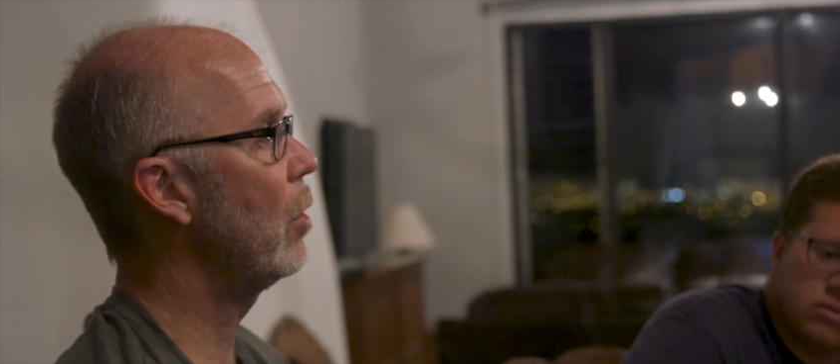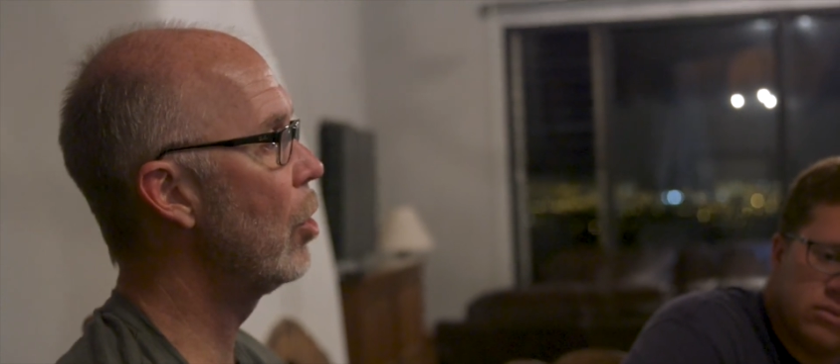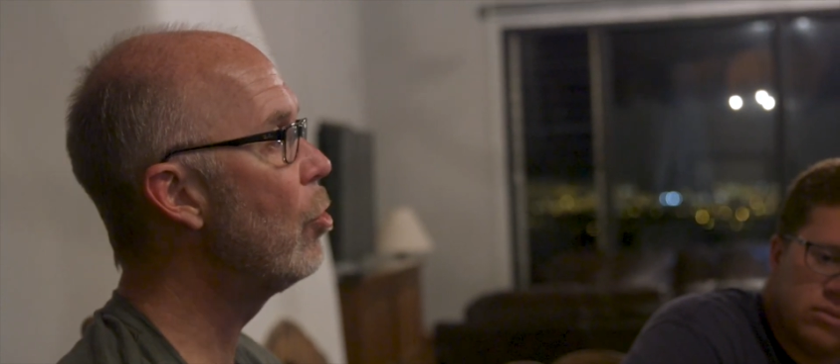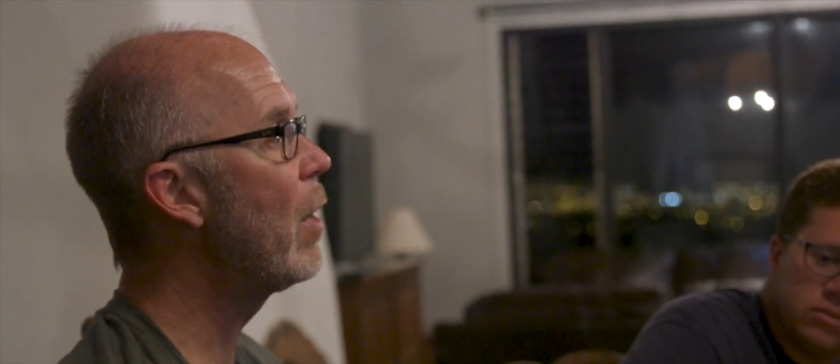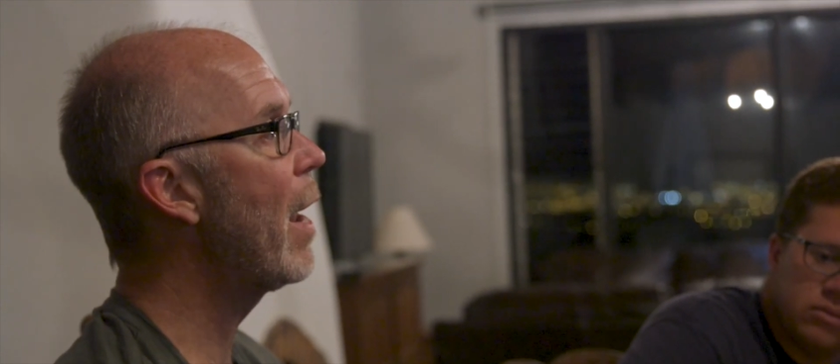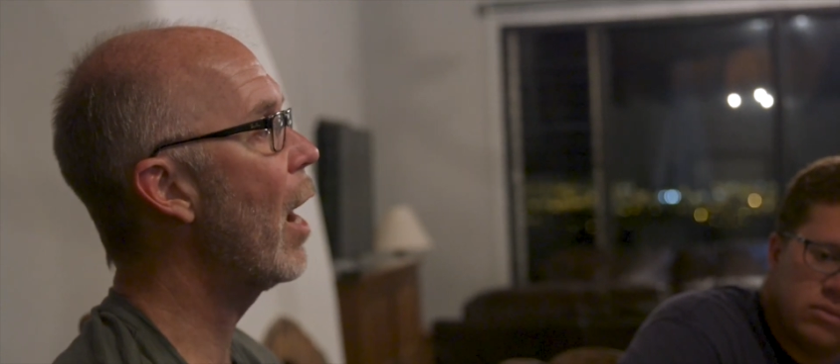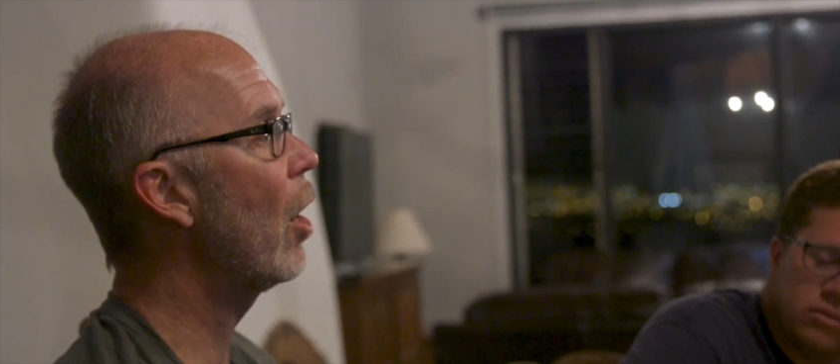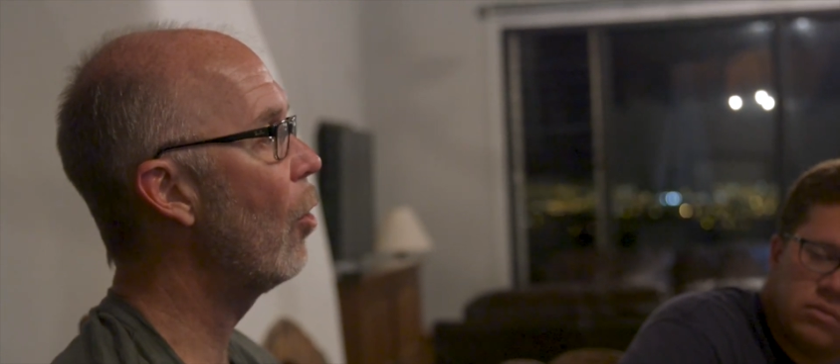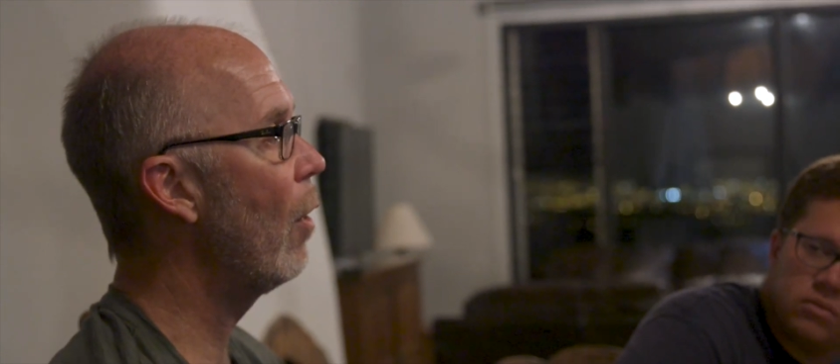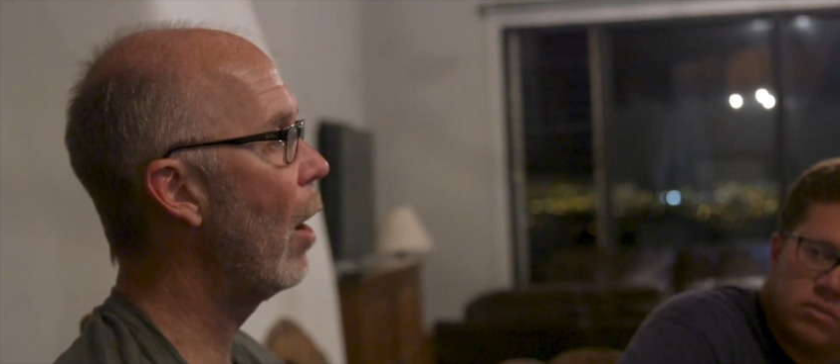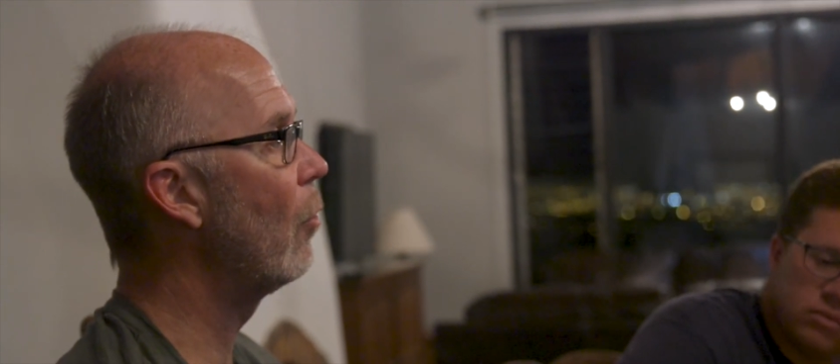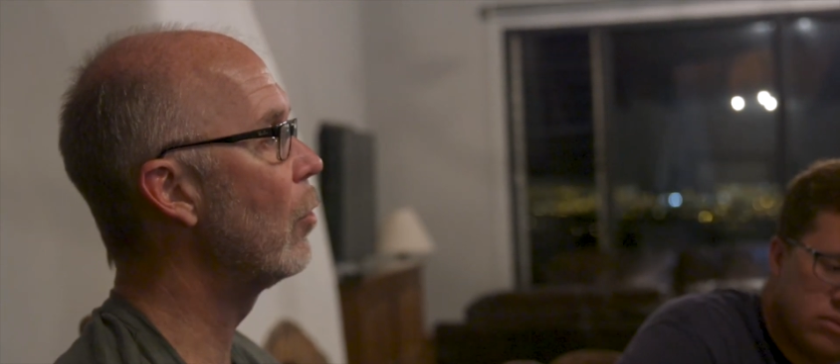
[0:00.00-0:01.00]
you can't
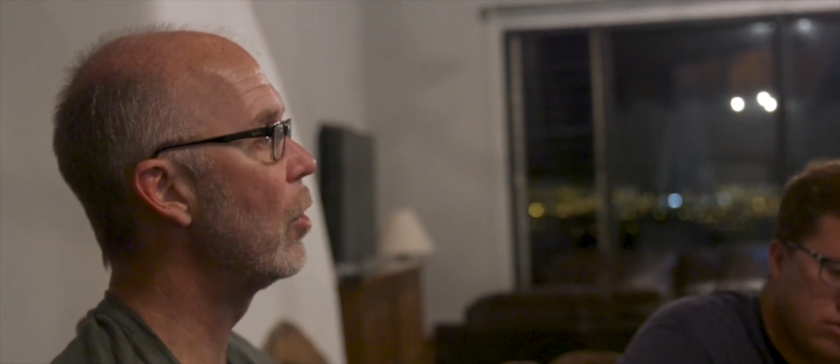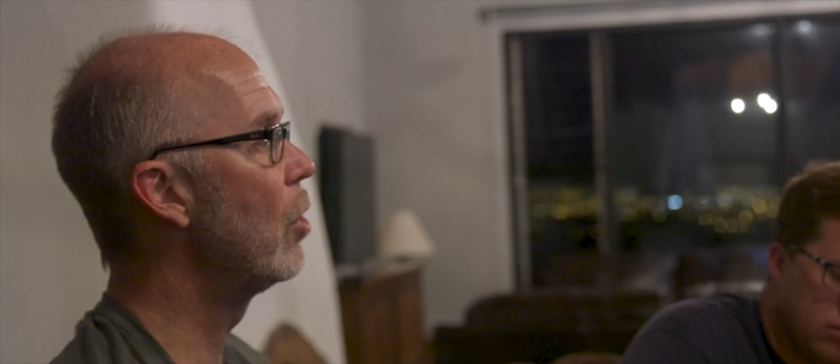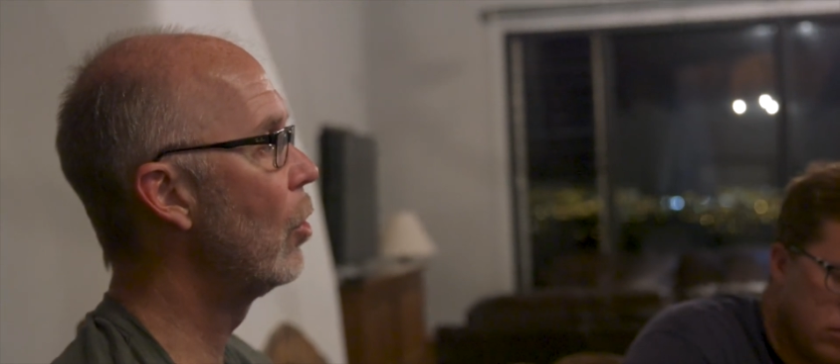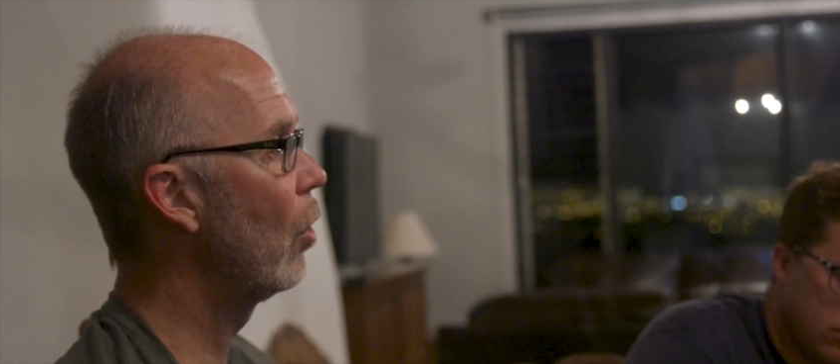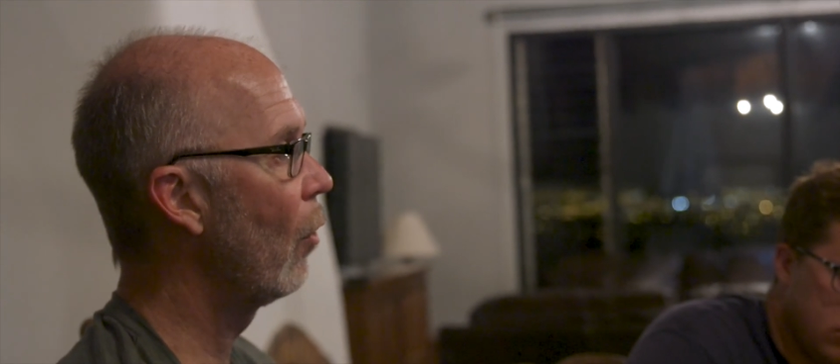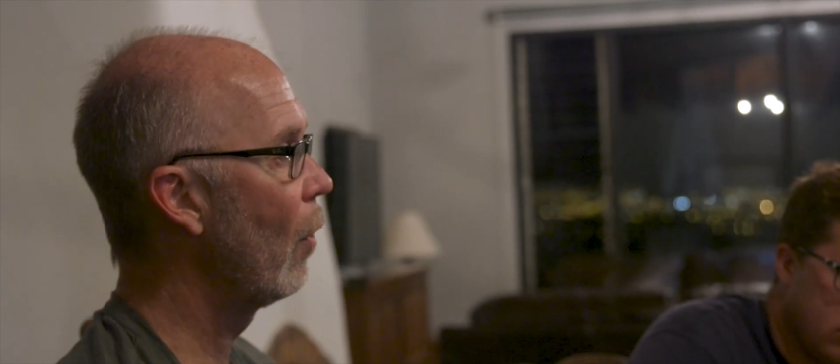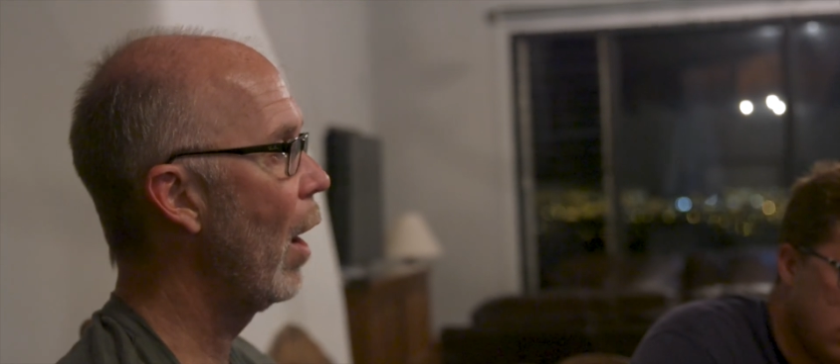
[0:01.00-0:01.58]
go out year